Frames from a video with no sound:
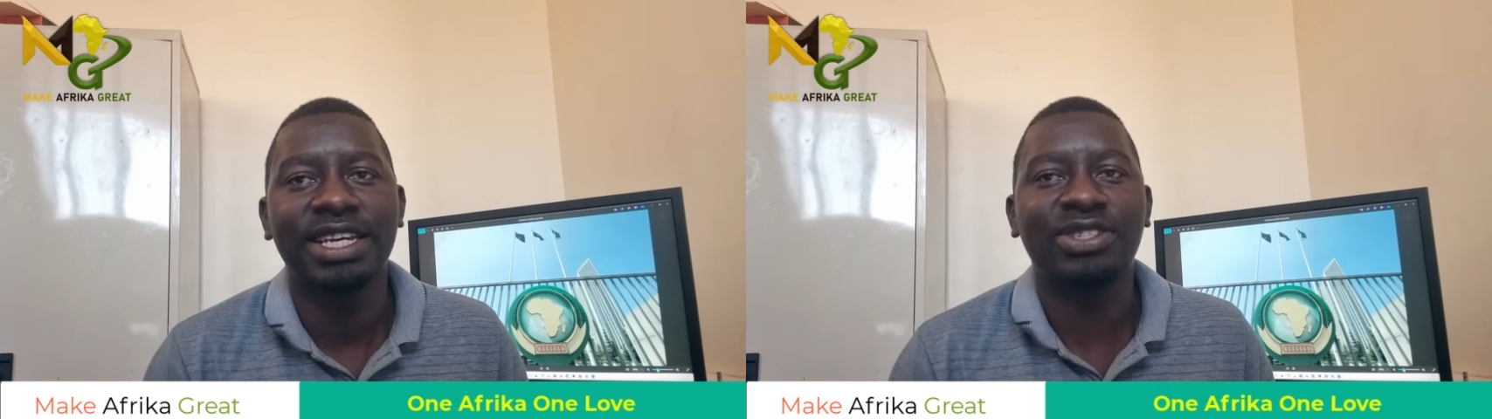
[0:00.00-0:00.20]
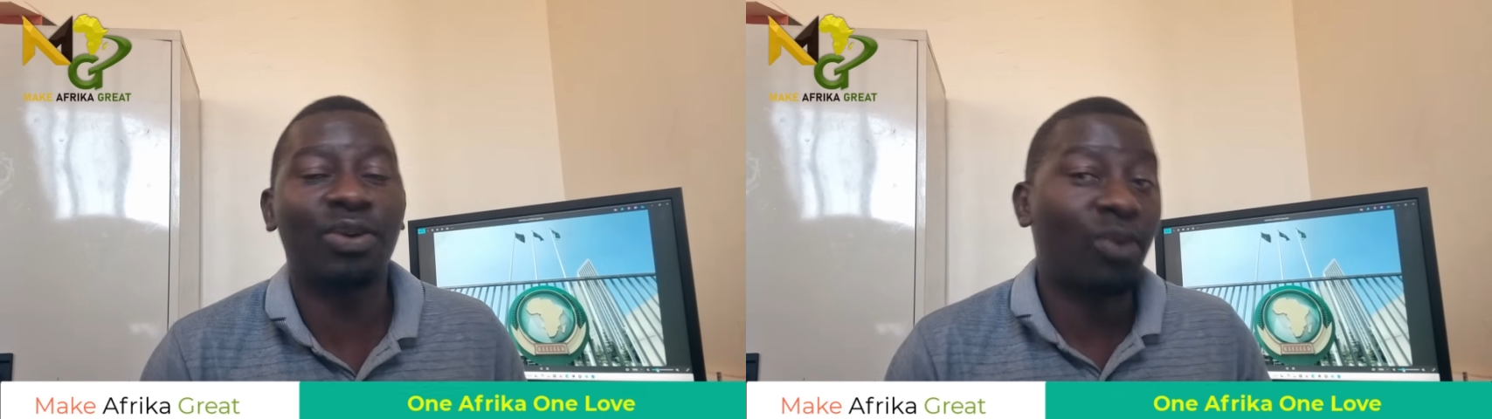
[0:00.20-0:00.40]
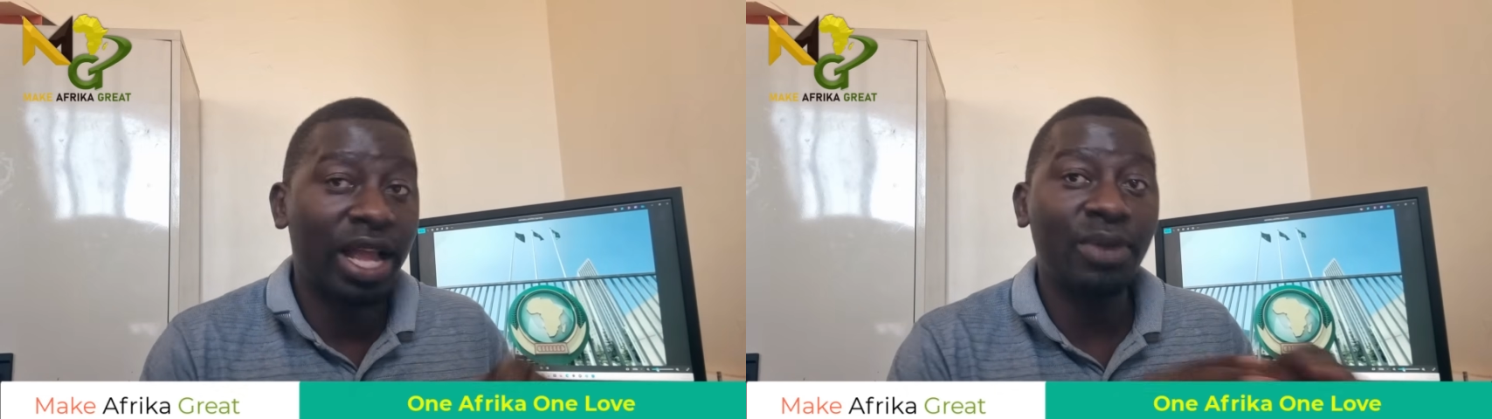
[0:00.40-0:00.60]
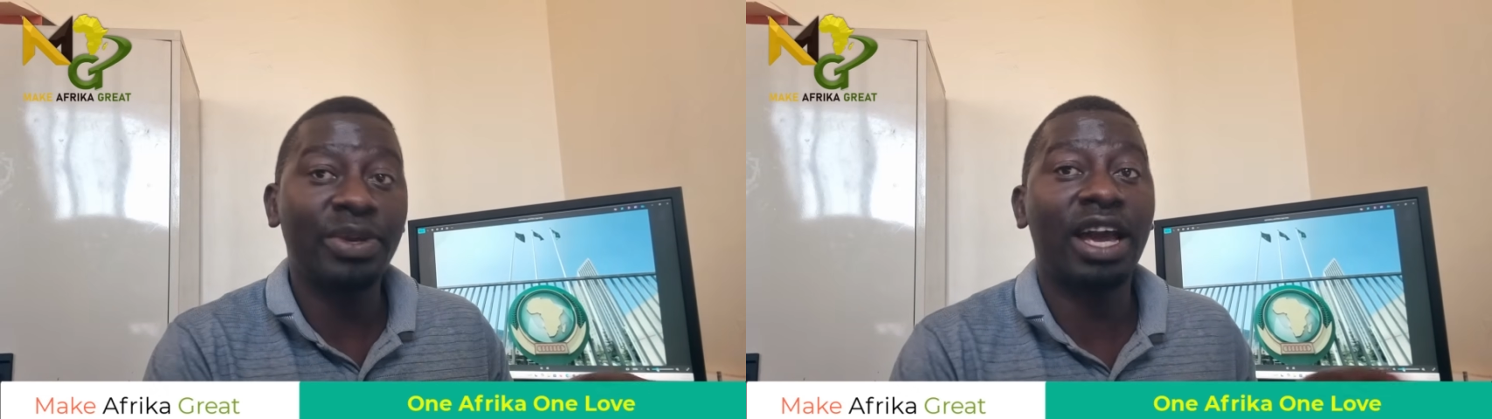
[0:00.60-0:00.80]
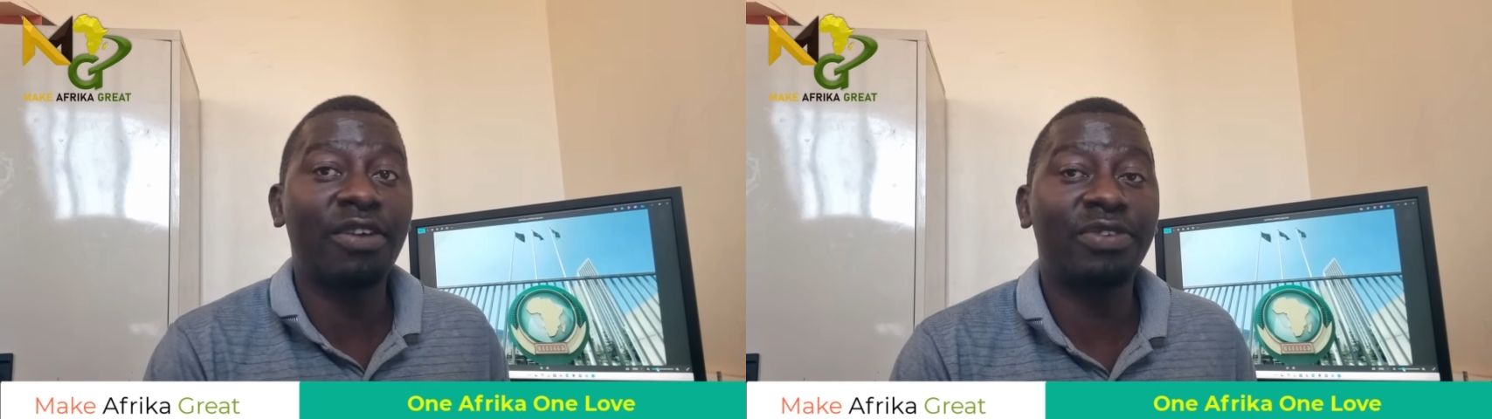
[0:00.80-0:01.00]
So while
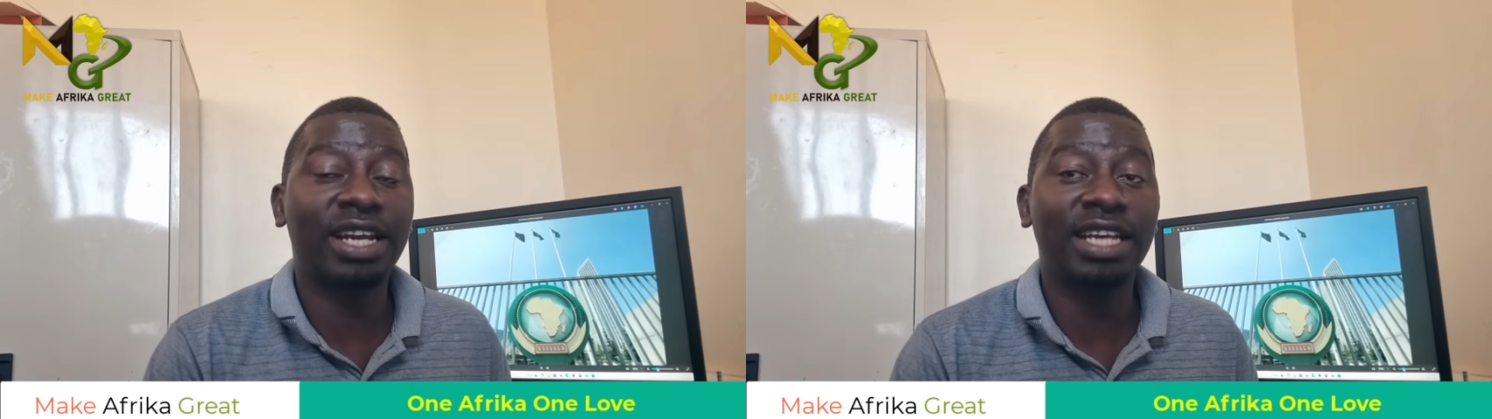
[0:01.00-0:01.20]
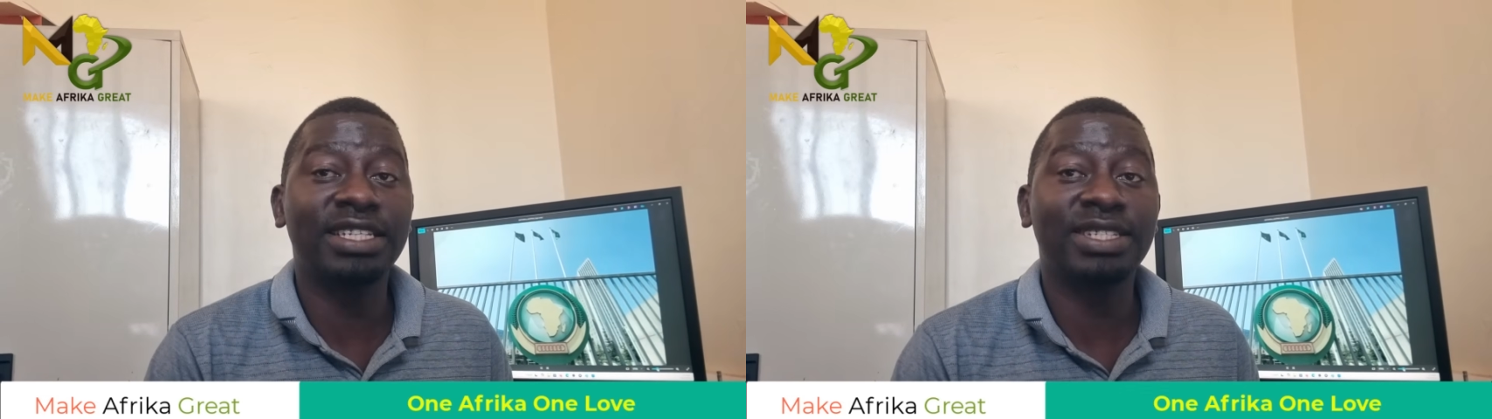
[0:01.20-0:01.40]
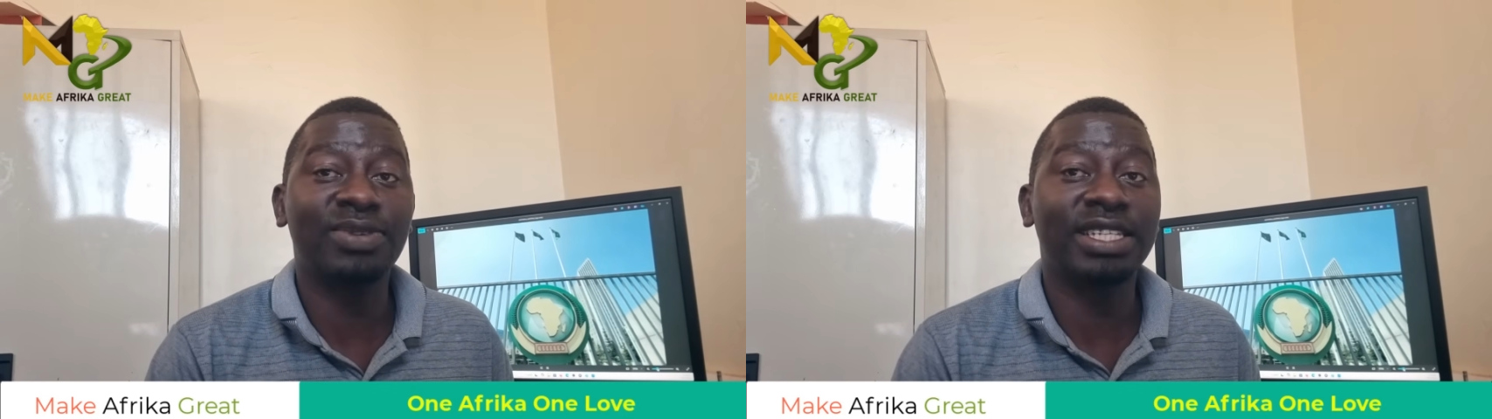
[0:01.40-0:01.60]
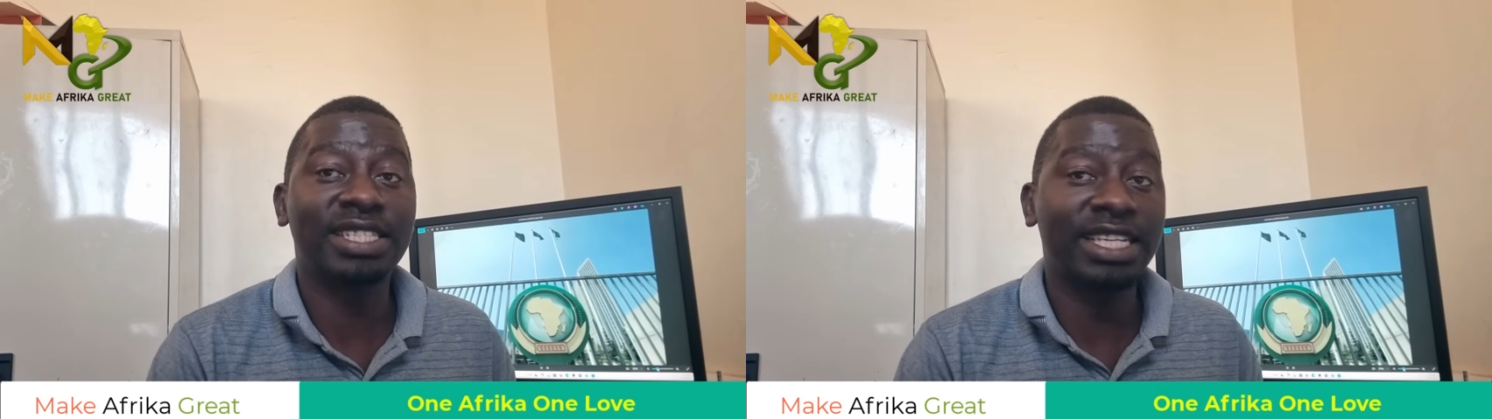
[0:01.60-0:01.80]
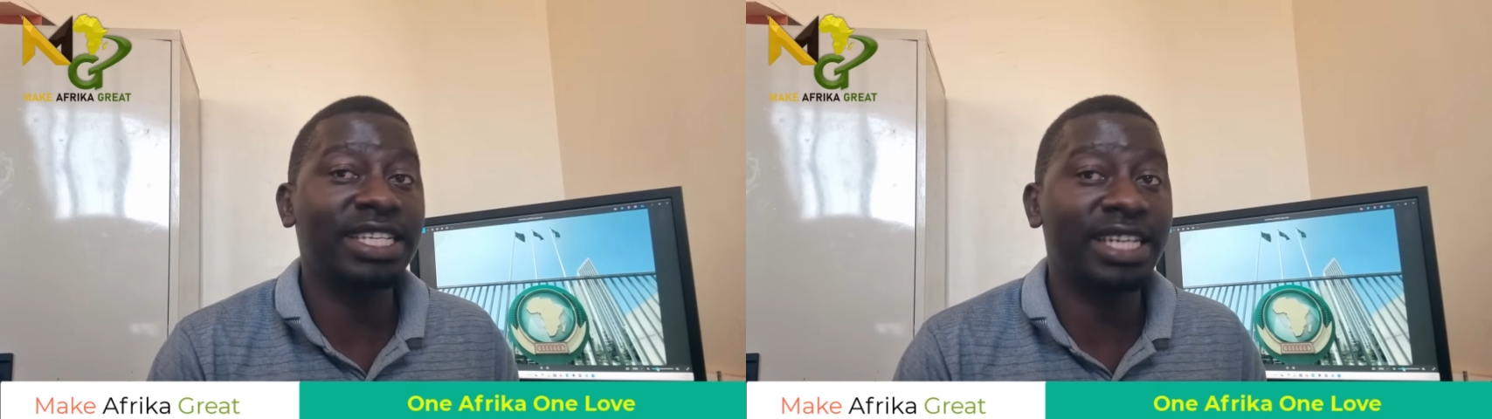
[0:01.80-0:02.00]
we Africans, we are
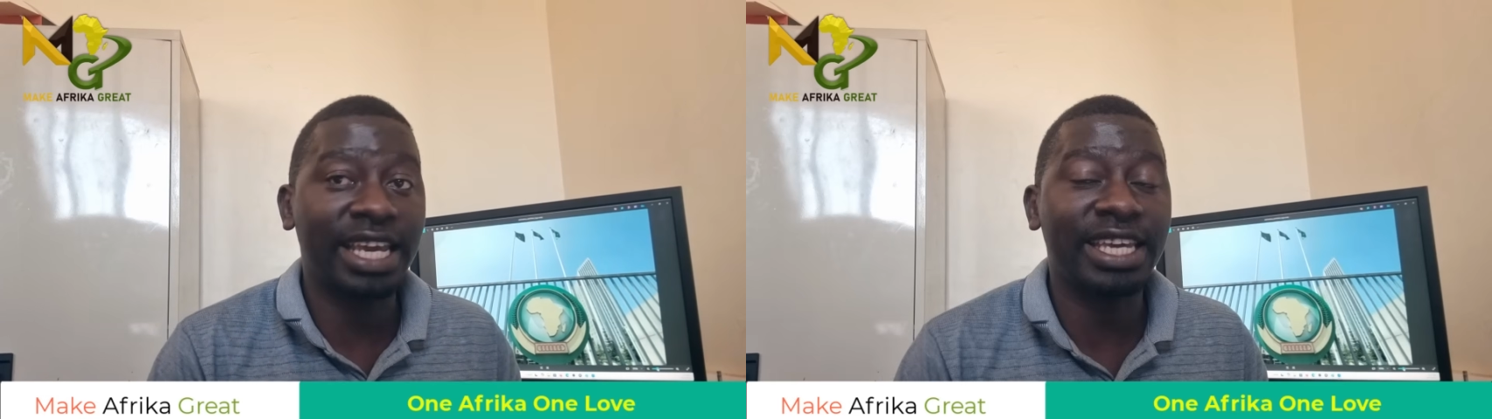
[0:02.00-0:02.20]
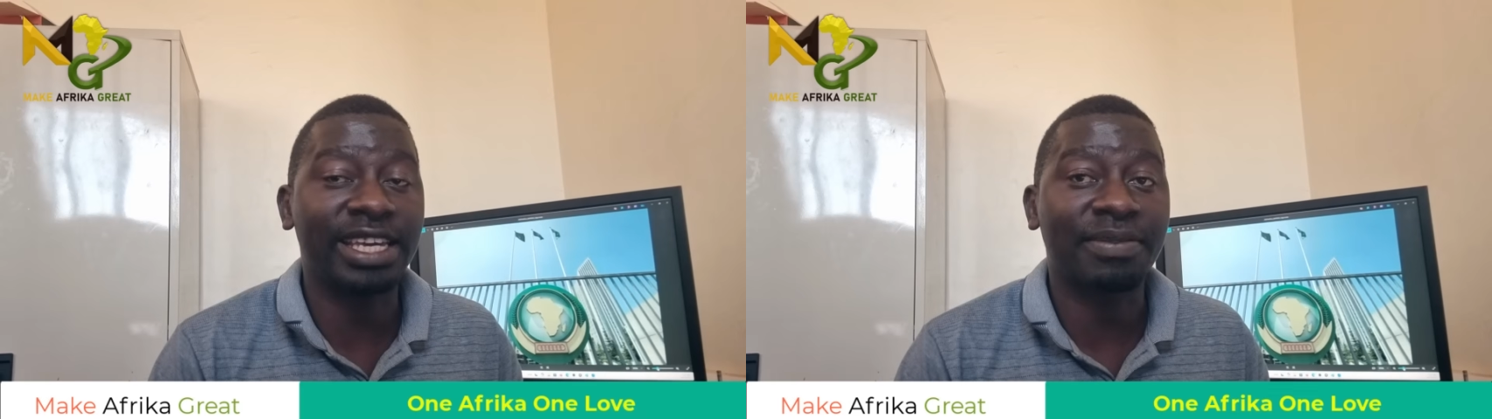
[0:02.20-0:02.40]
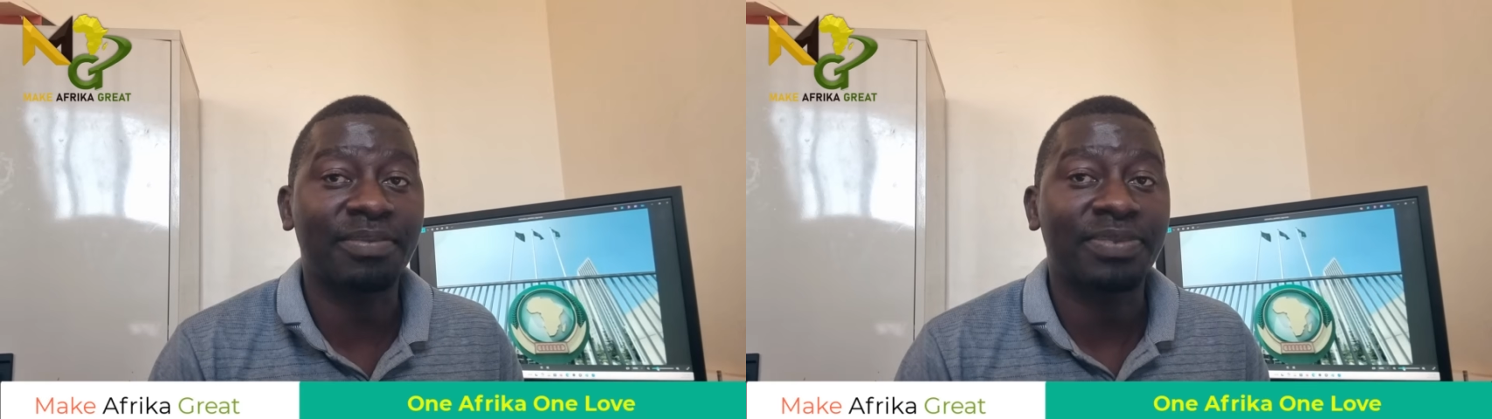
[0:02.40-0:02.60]
still delaying,